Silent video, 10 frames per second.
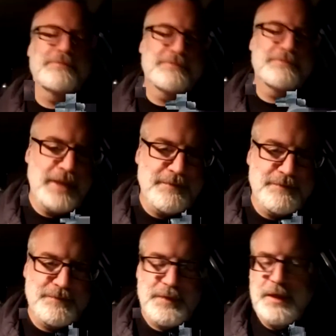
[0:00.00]
Yeah.
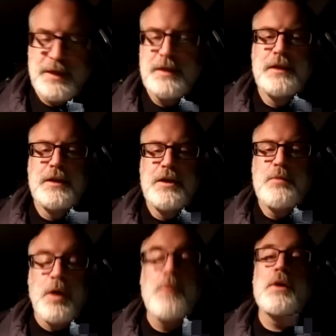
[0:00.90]

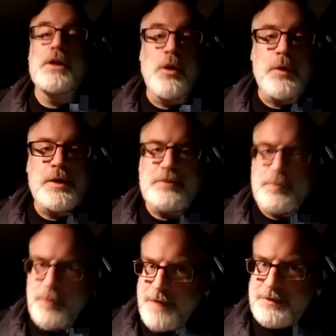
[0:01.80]
But when Glorious
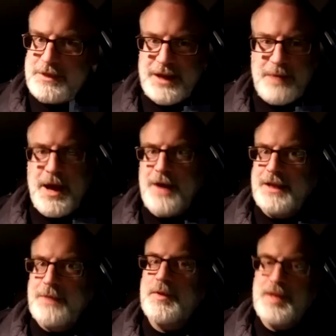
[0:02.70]
Depravity had come out,
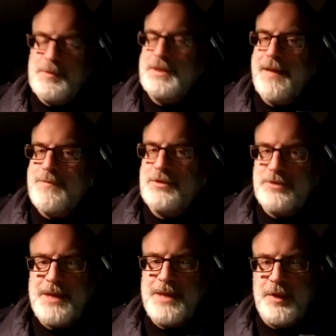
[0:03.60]
it became this
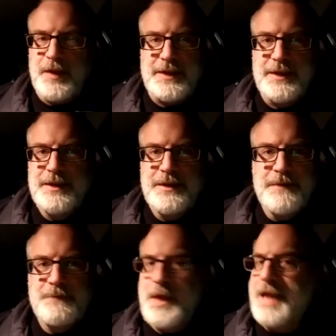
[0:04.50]
thing where, like,
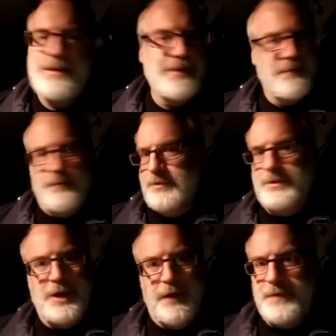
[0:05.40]
they,
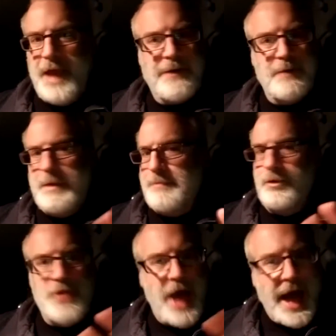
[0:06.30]
you know, how can people
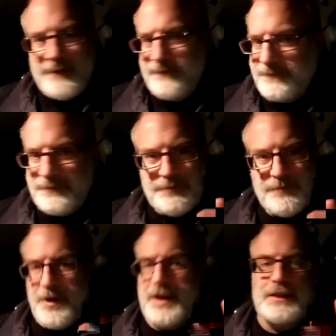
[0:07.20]
not
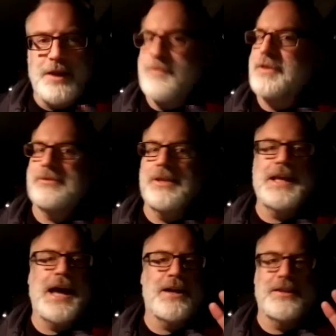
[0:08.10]
fucking love this
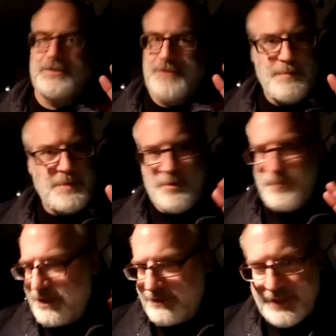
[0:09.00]
thing? How could this not be the
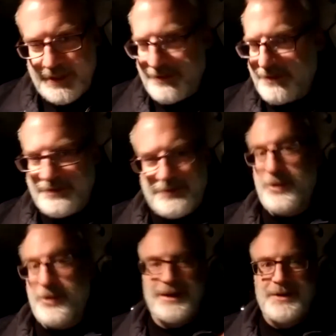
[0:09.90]
biggest thing since,
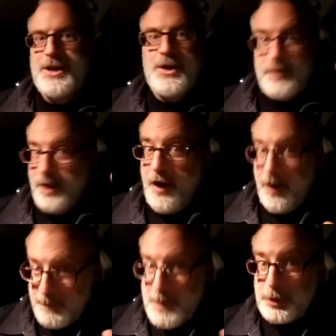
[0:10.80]
you know,
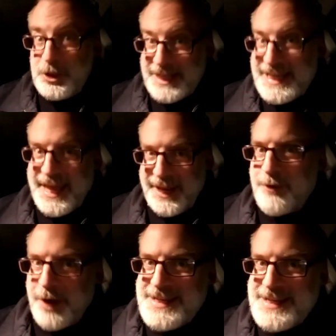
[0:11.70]
people are going to get it,
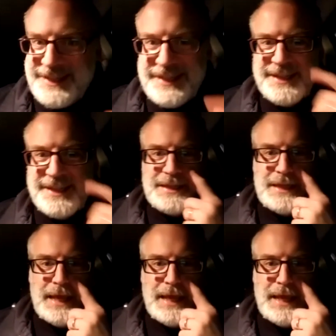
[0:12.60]
right? Mm-hmm.